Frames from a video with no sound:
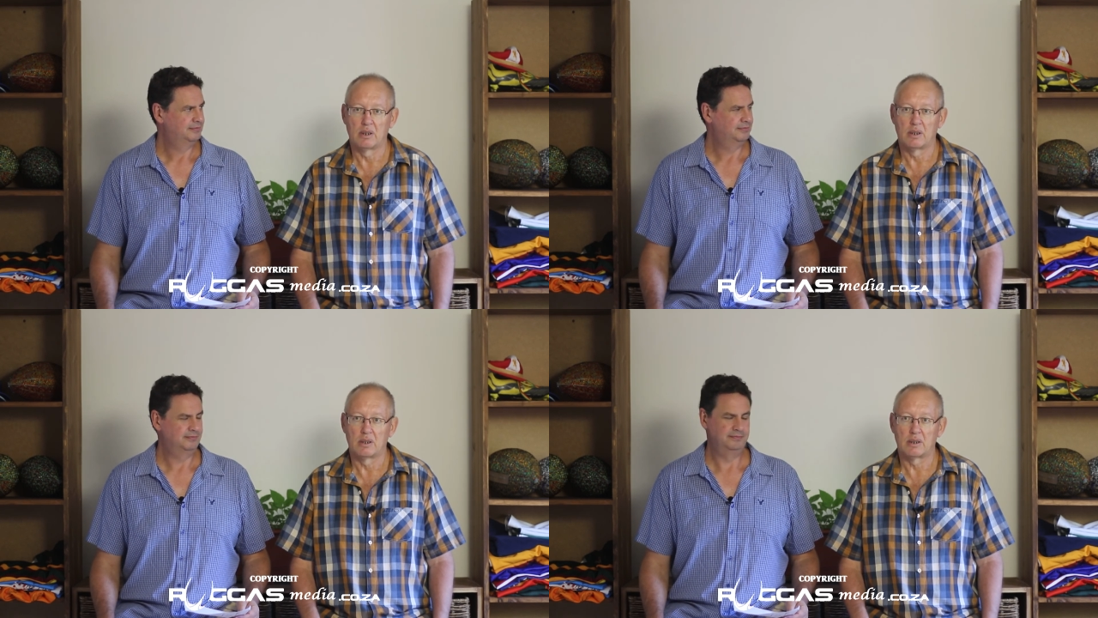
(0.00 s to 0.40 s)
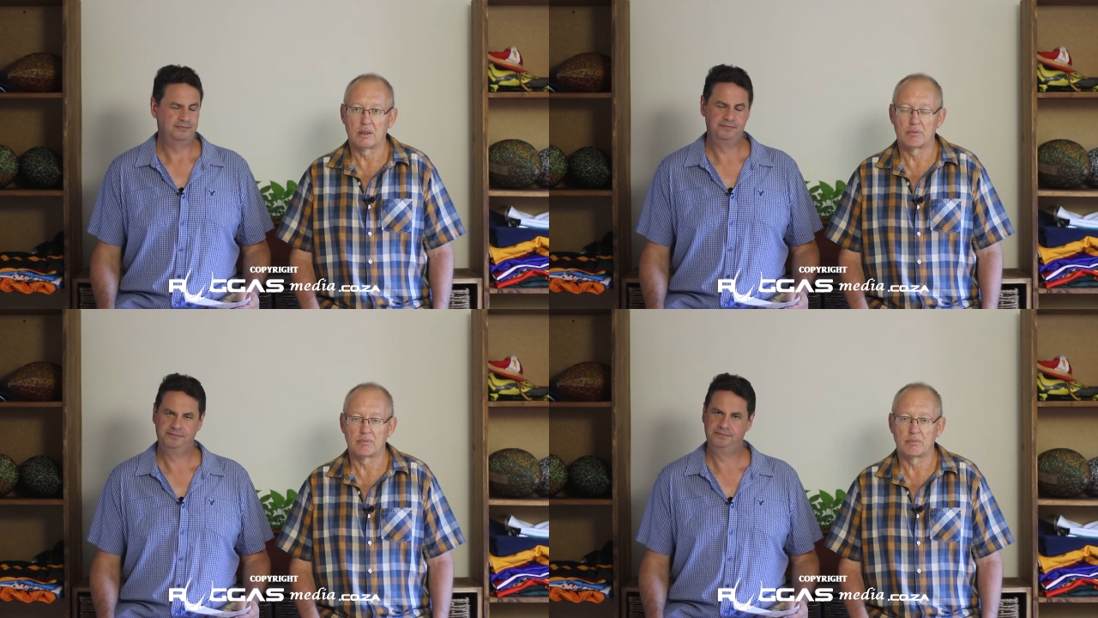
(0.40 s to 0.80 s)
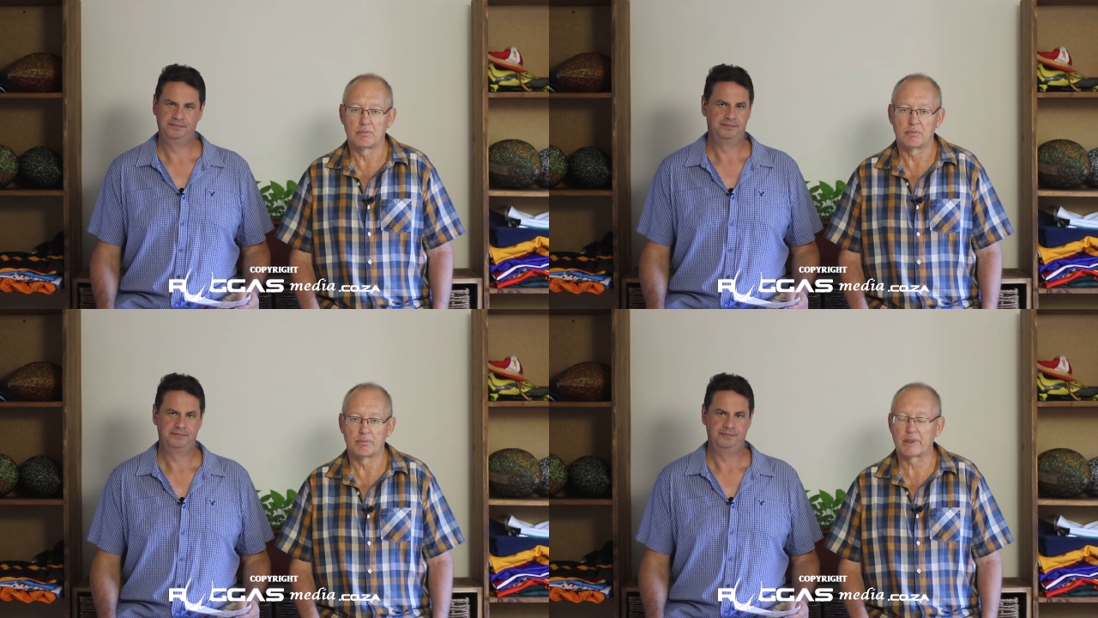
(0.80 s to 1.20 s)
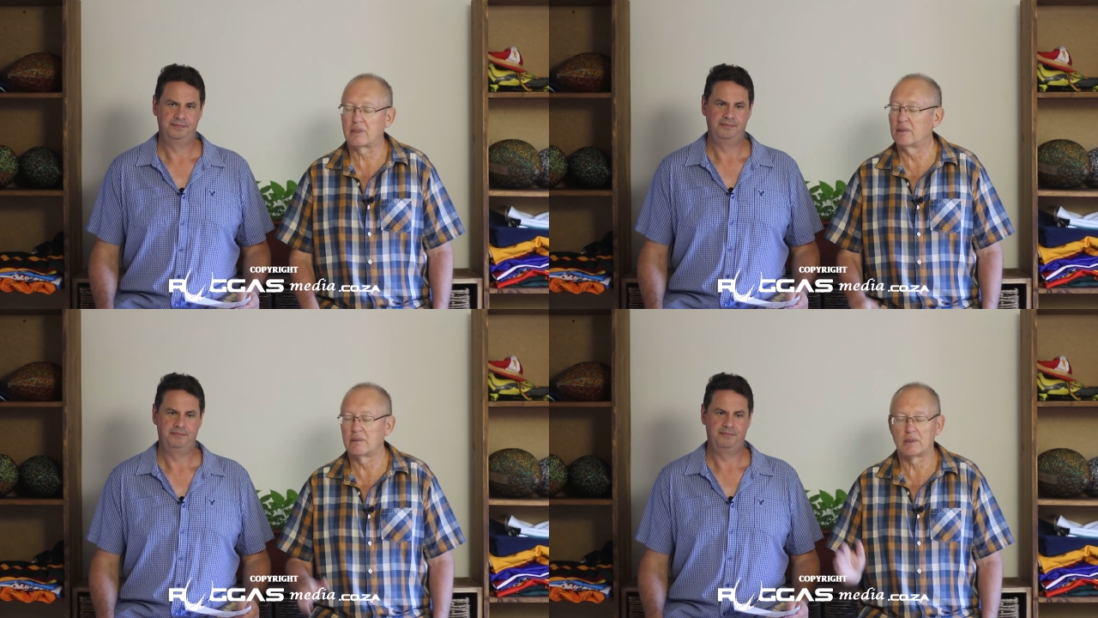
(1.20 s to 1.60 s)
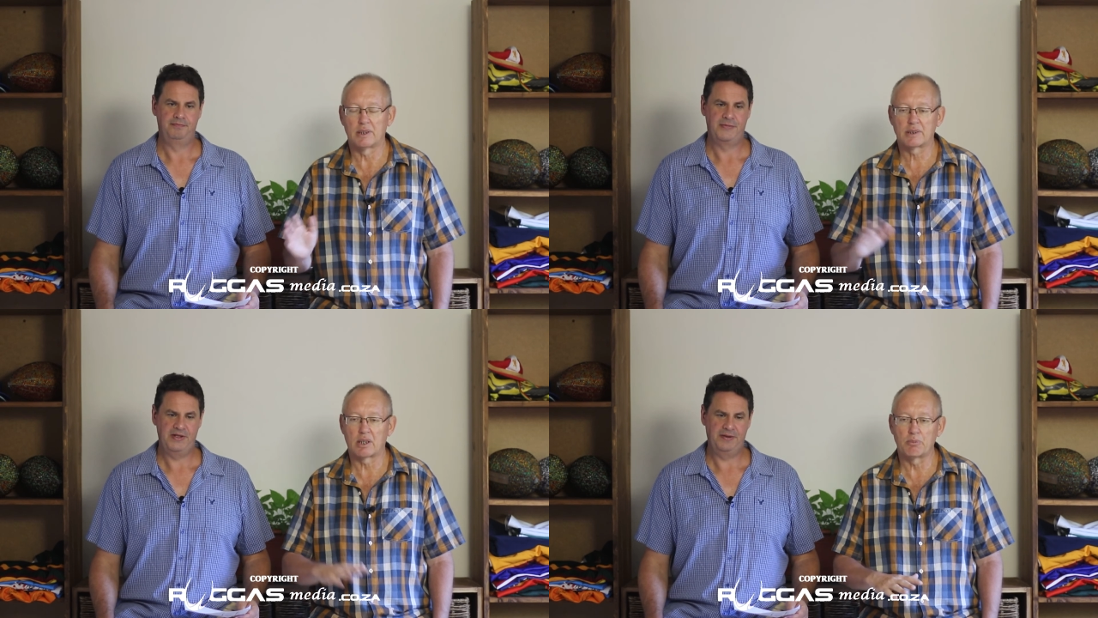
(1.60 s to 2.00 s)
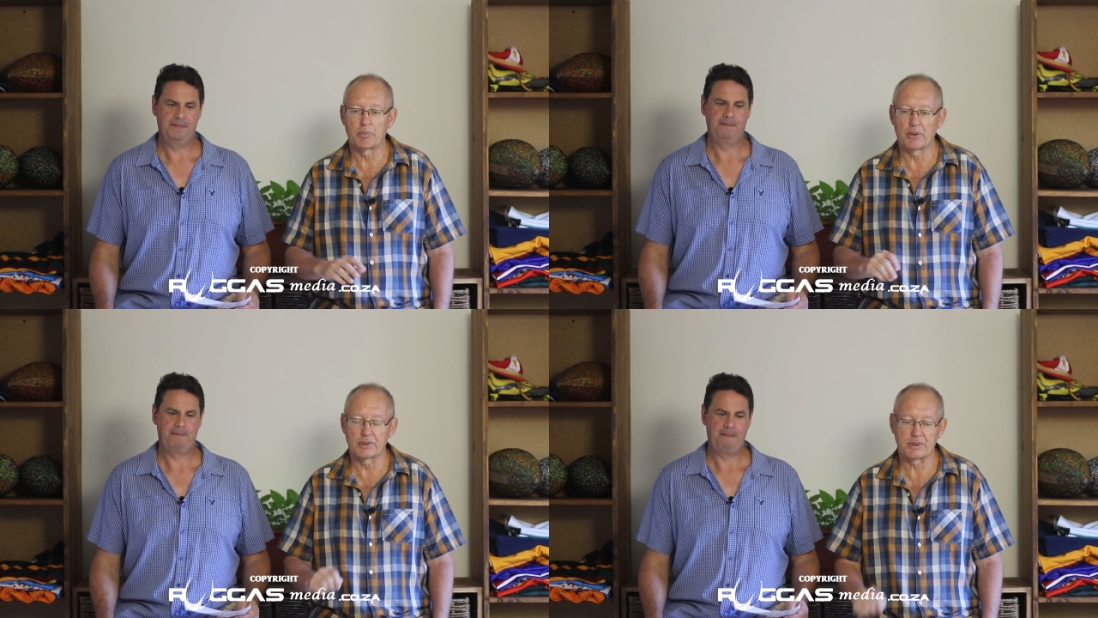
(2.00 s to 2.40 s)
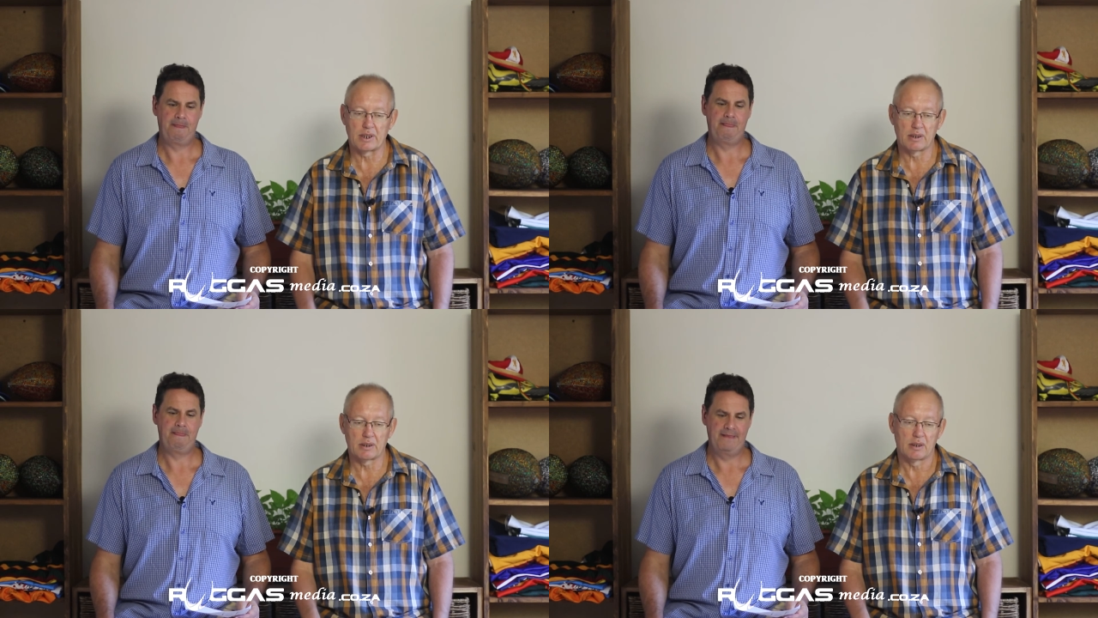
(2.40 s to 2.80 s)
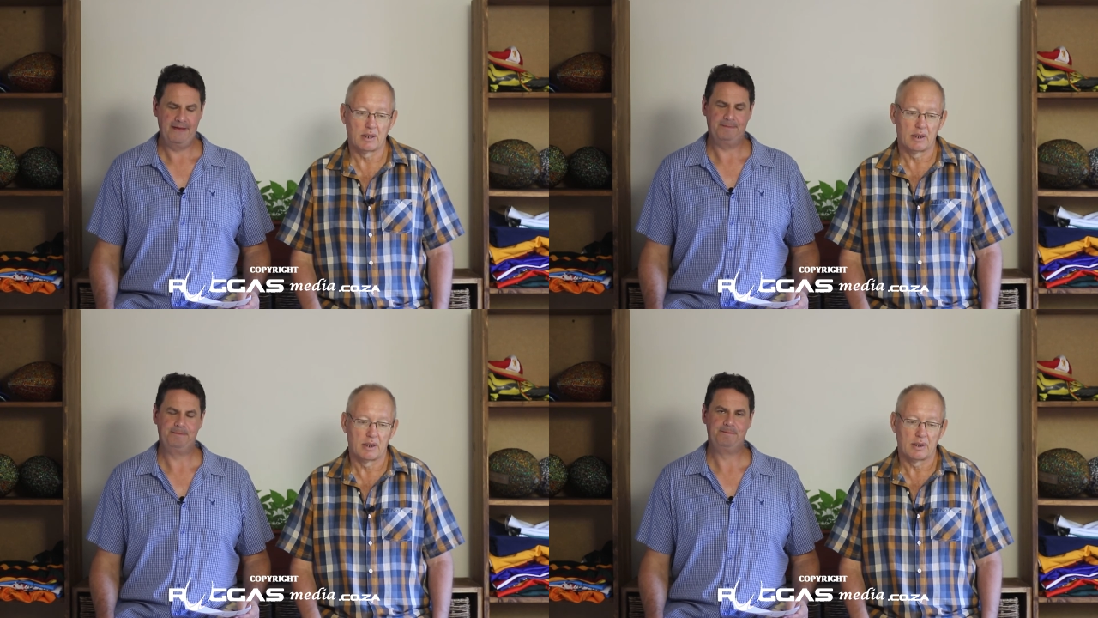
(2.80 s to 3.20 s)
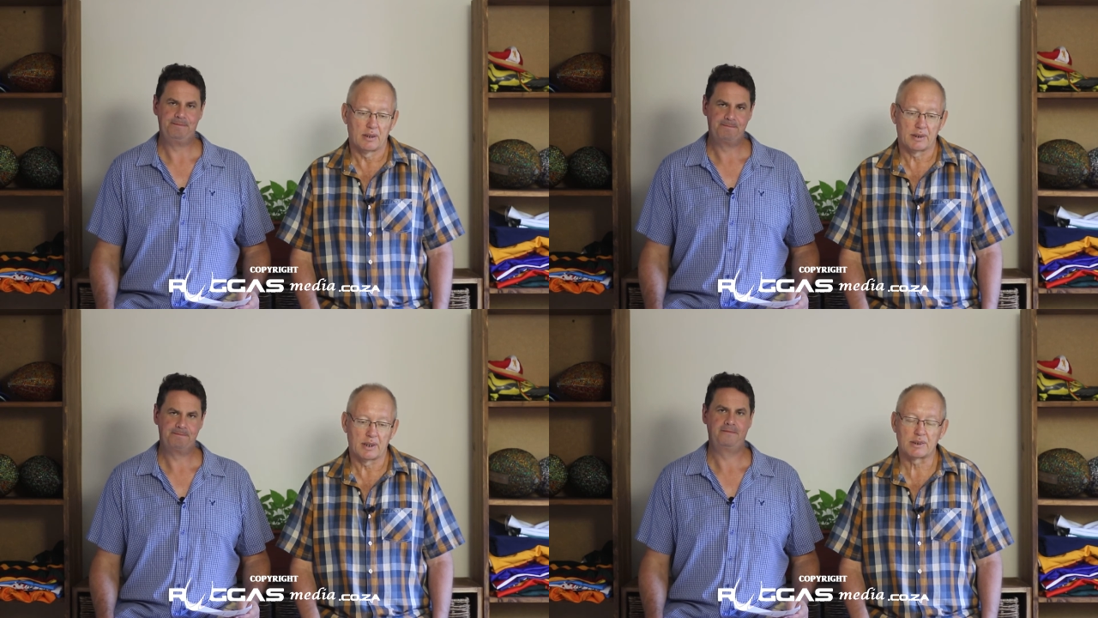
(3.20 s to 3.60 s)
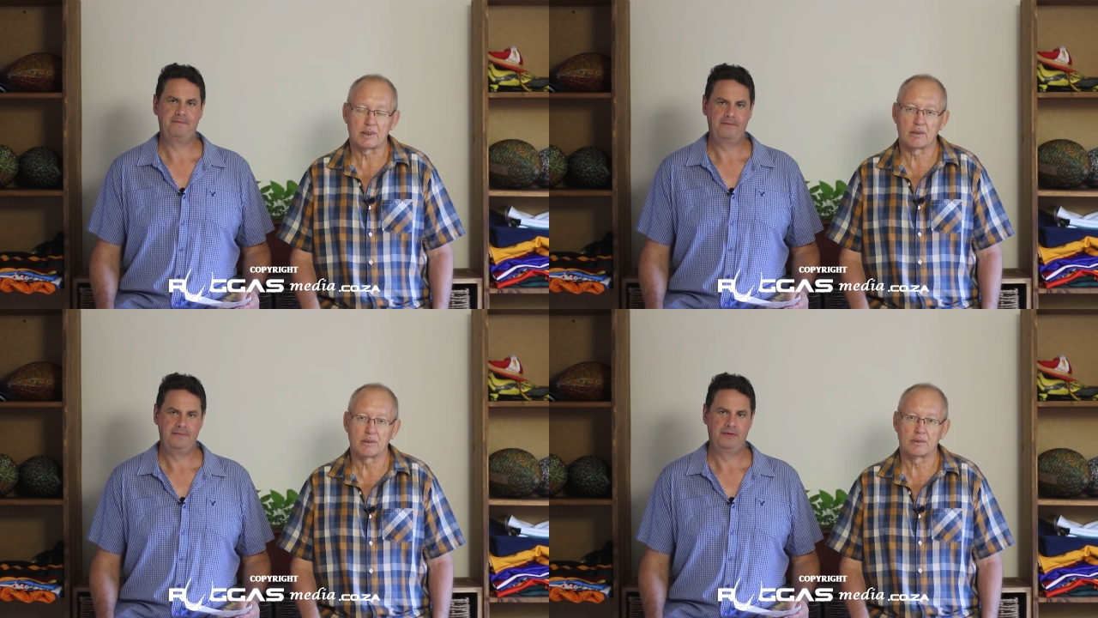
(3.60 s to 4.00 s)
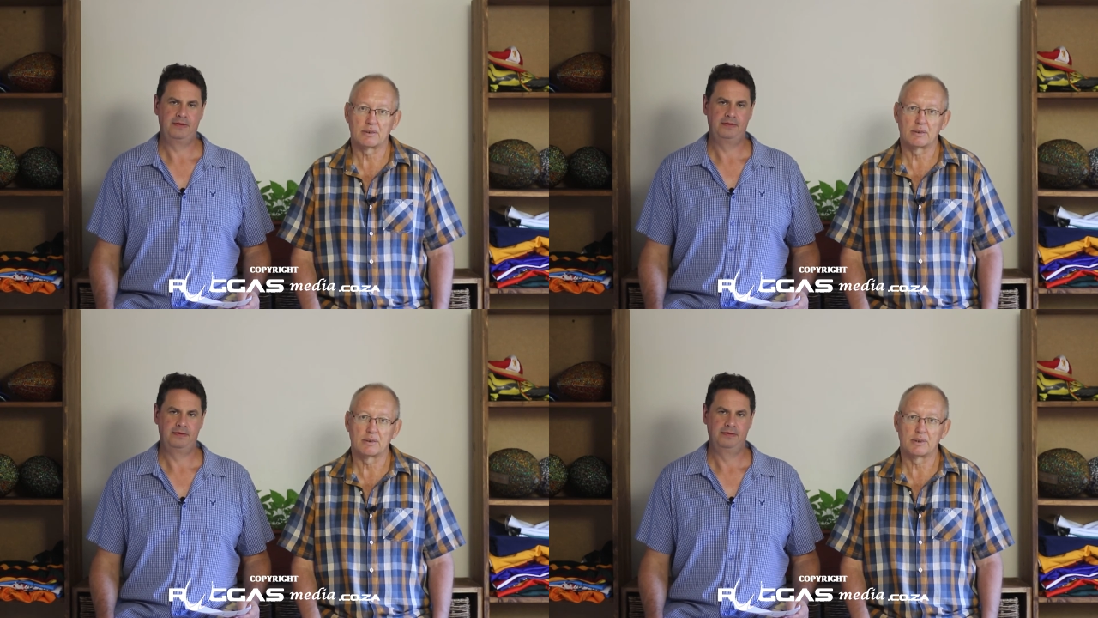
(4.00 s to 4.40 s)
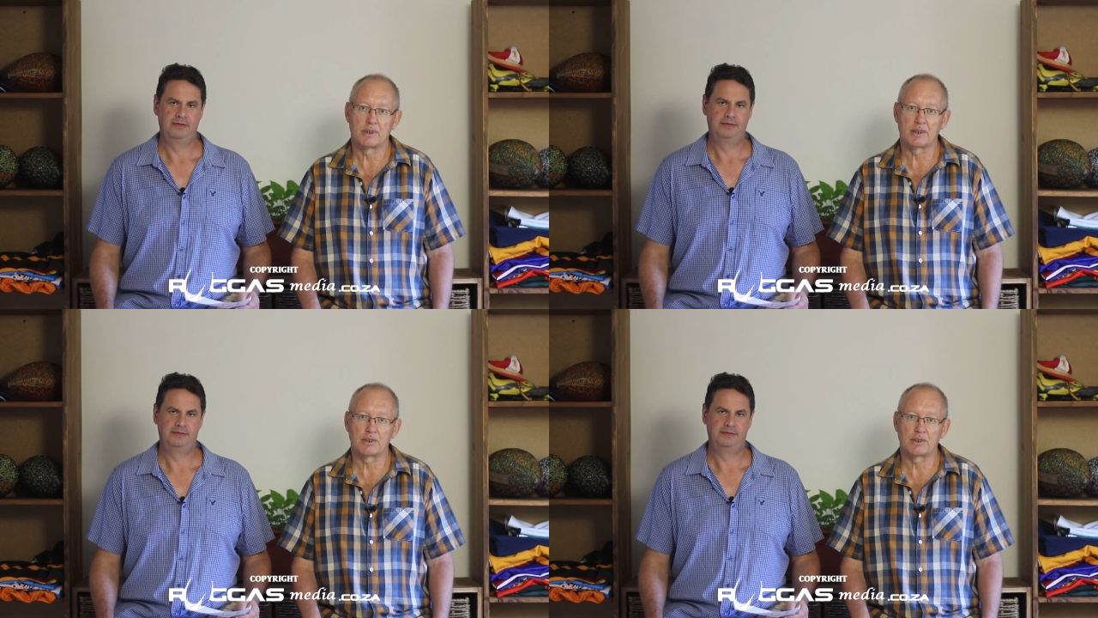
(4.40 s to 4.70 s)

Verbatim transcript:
Speaker 1: Mm. Um, but let's go past that. Yeah. That's our next